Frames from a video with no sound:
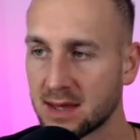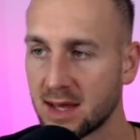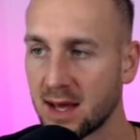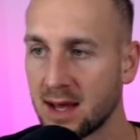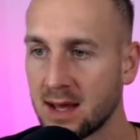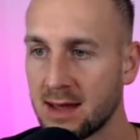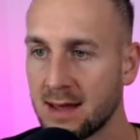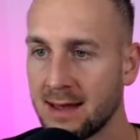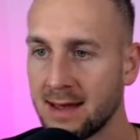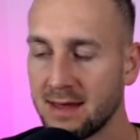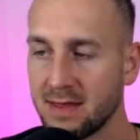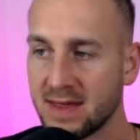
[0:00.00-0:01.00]
that
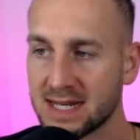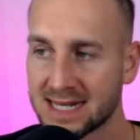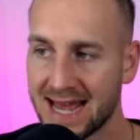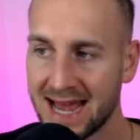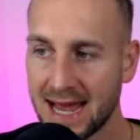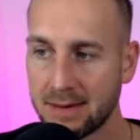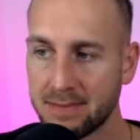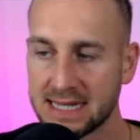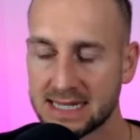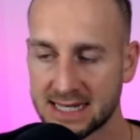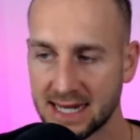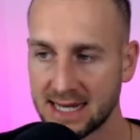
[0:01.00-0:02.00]
this can be
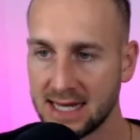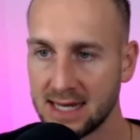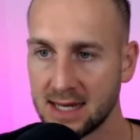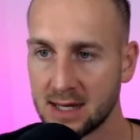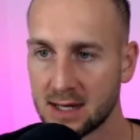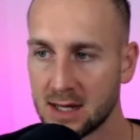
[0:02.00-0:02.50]
sticky.